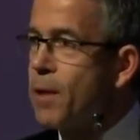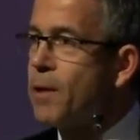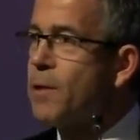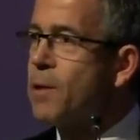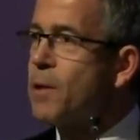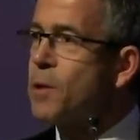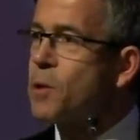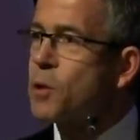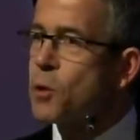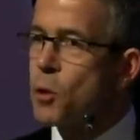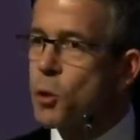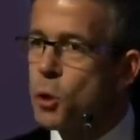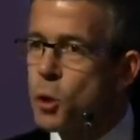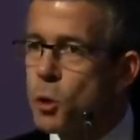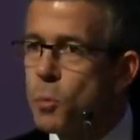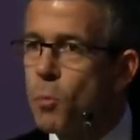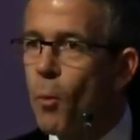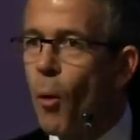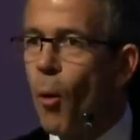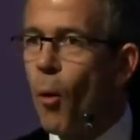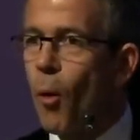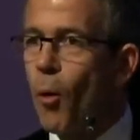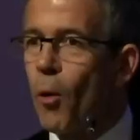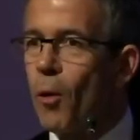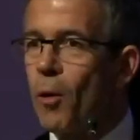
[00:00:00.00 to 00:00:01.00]
It's a
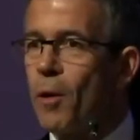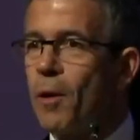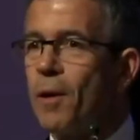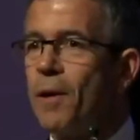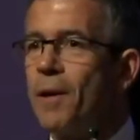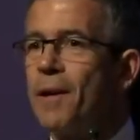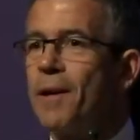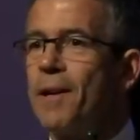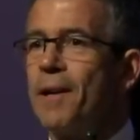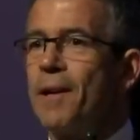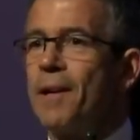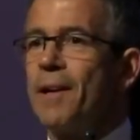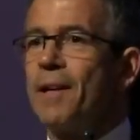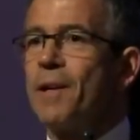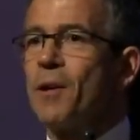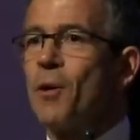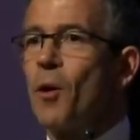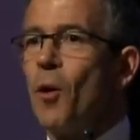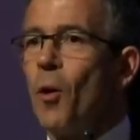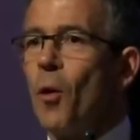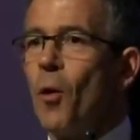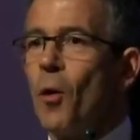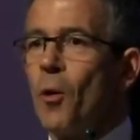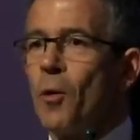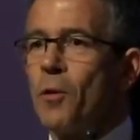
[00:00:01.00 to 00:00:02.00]
small
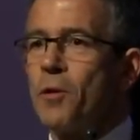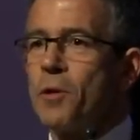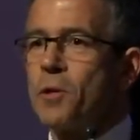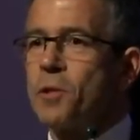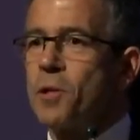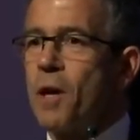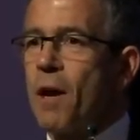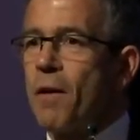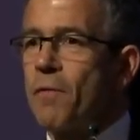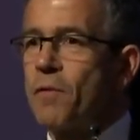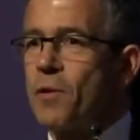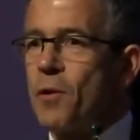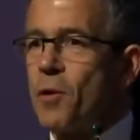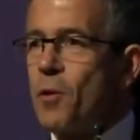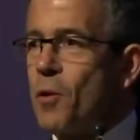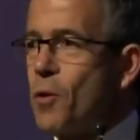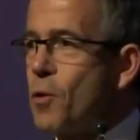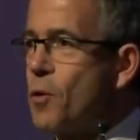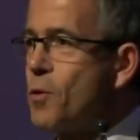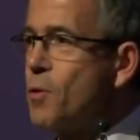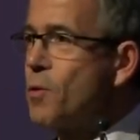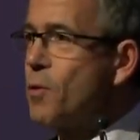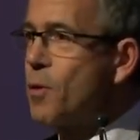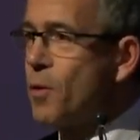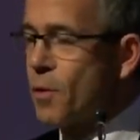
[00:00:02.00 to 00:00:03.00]
cohort this
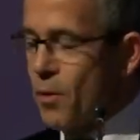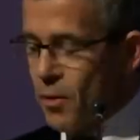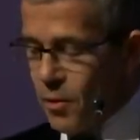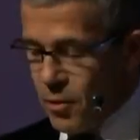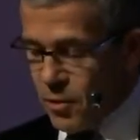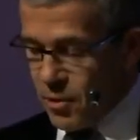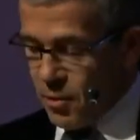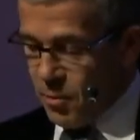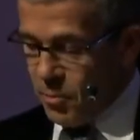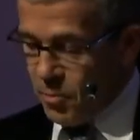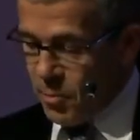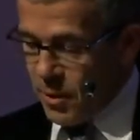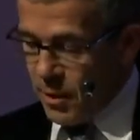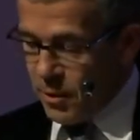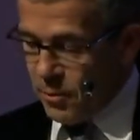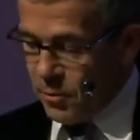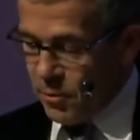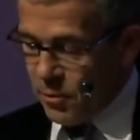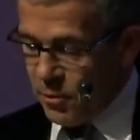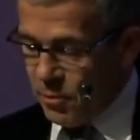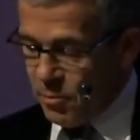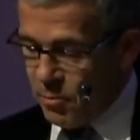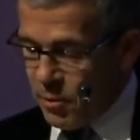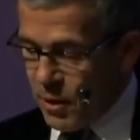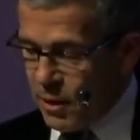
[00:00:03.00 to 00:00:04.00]
afternoon, you know, compared to
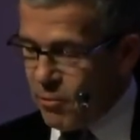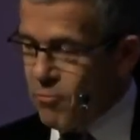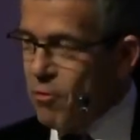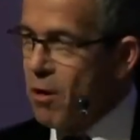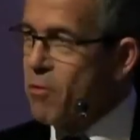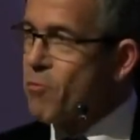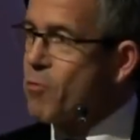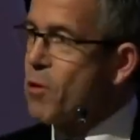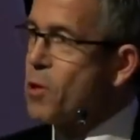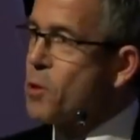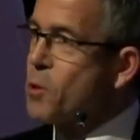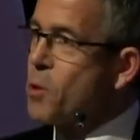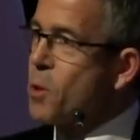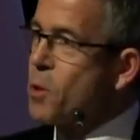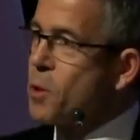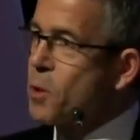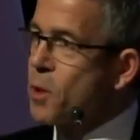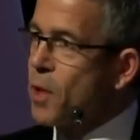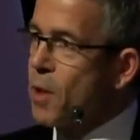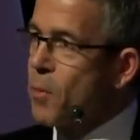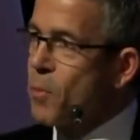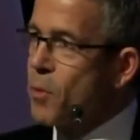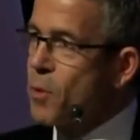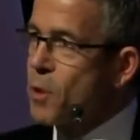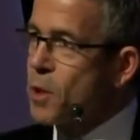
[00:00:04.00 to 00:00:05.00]
the big graduation
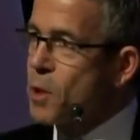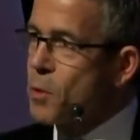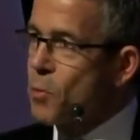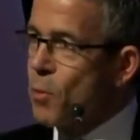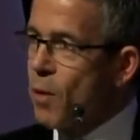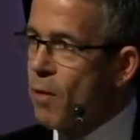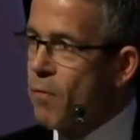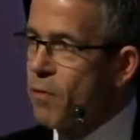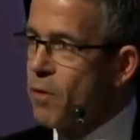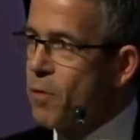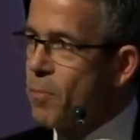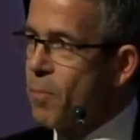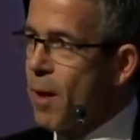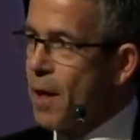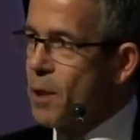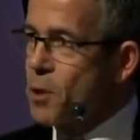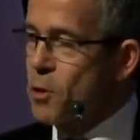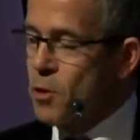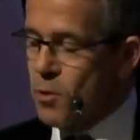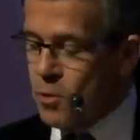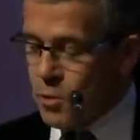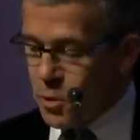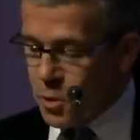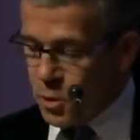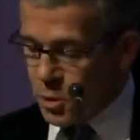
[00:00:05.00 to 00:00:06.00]
ceremonies we have the
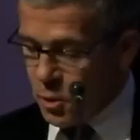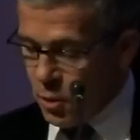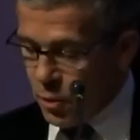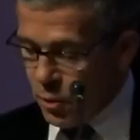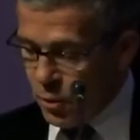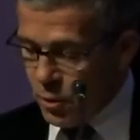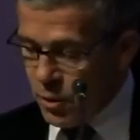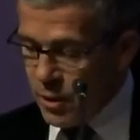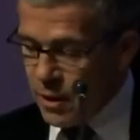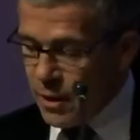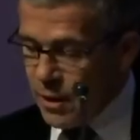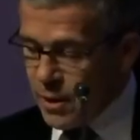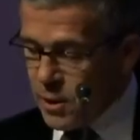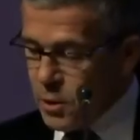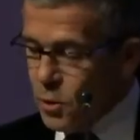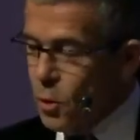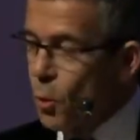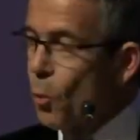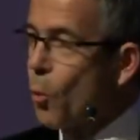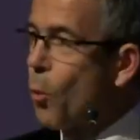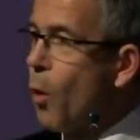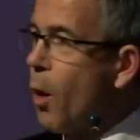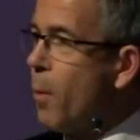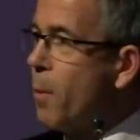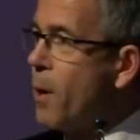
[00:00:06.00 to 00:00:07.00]
bachelors, so
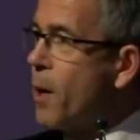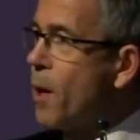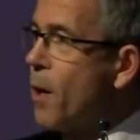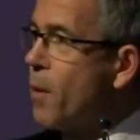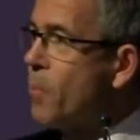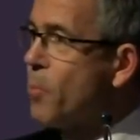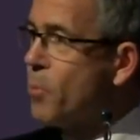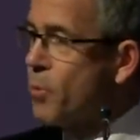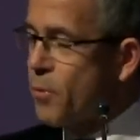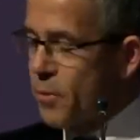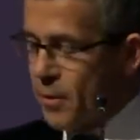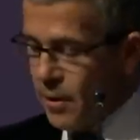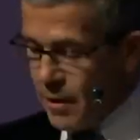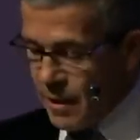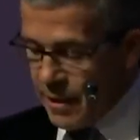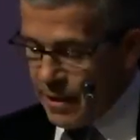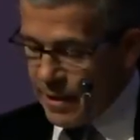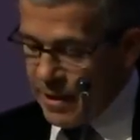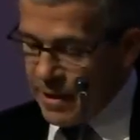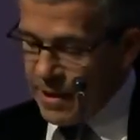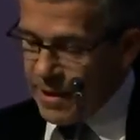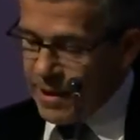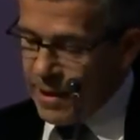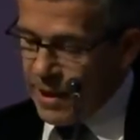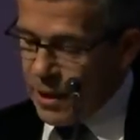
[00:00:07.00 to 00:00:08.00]
warm it up,
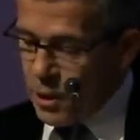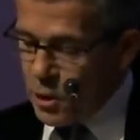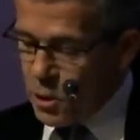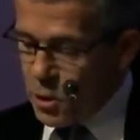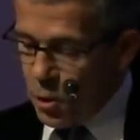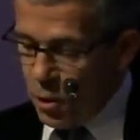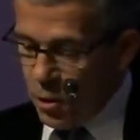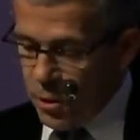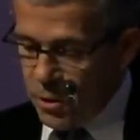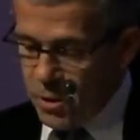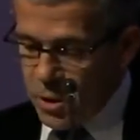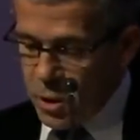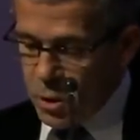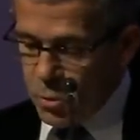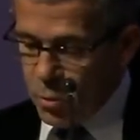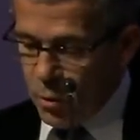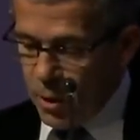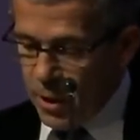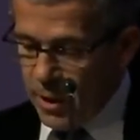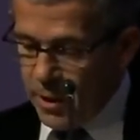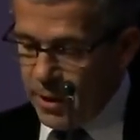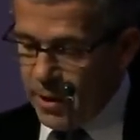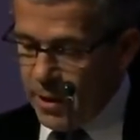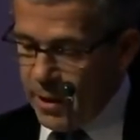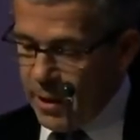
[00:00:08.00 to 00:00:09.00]
enjoy this
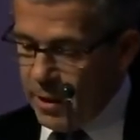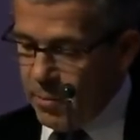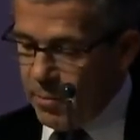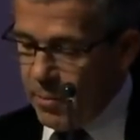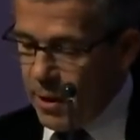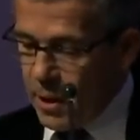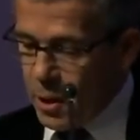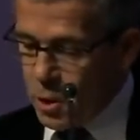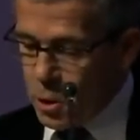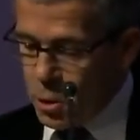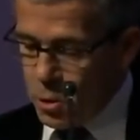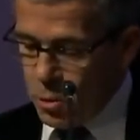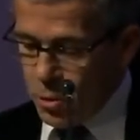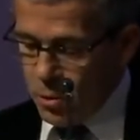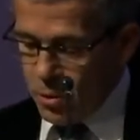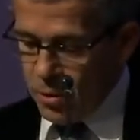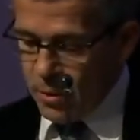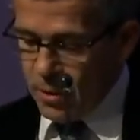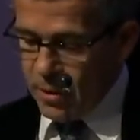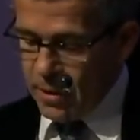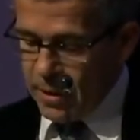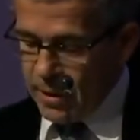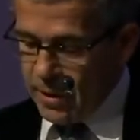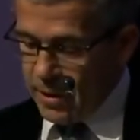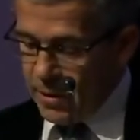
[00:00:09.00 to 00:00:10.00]
one, and make sure
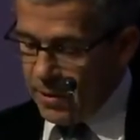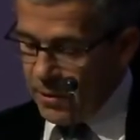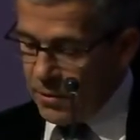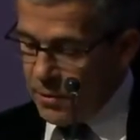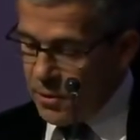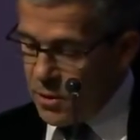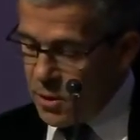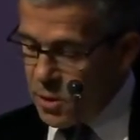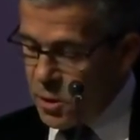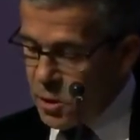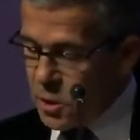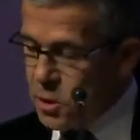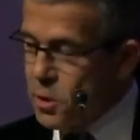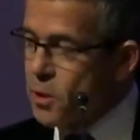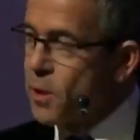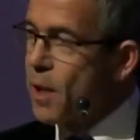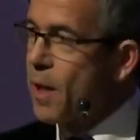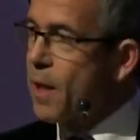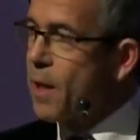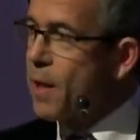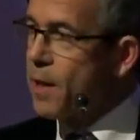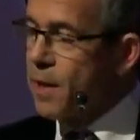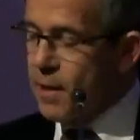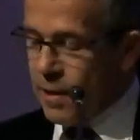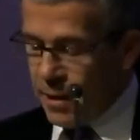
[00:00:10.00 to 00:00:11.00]
this
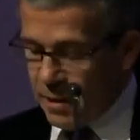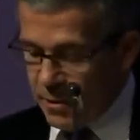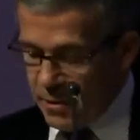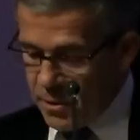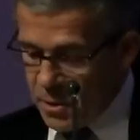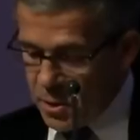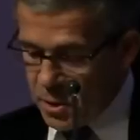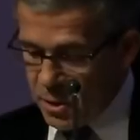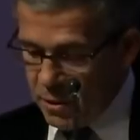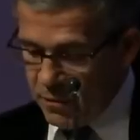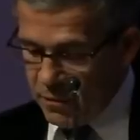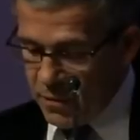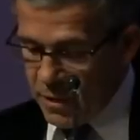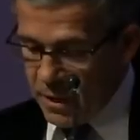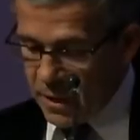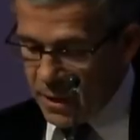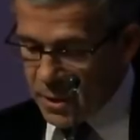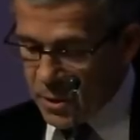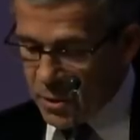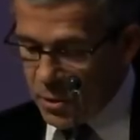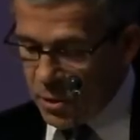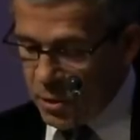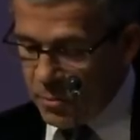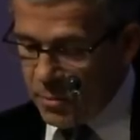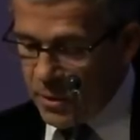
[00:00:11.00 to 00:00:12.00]
day and this evening is
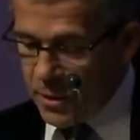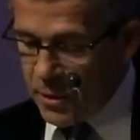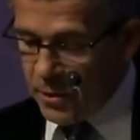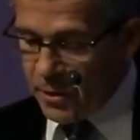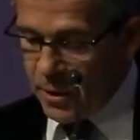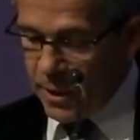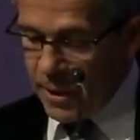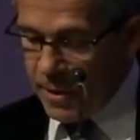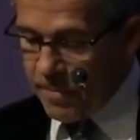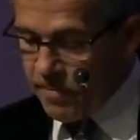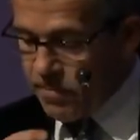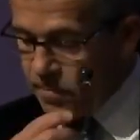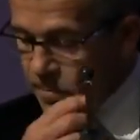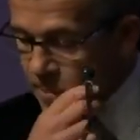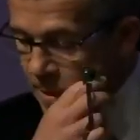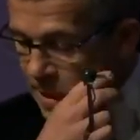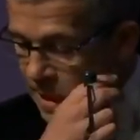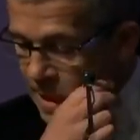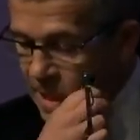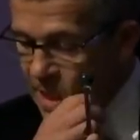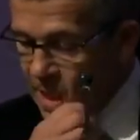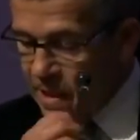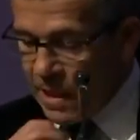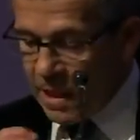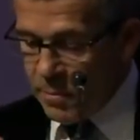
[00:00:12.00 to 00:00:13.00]
going to be your day.
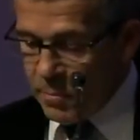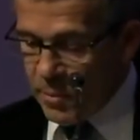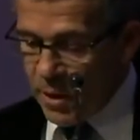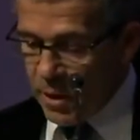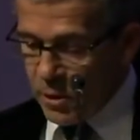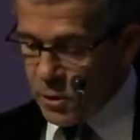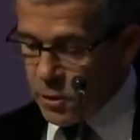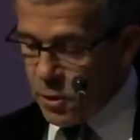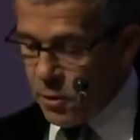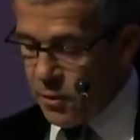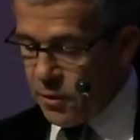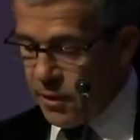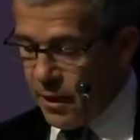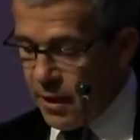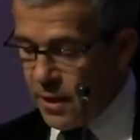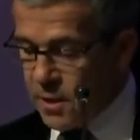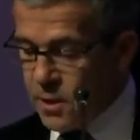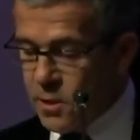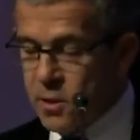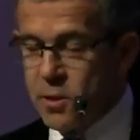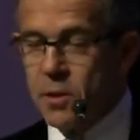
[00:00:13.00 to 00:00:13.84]
Let me also thank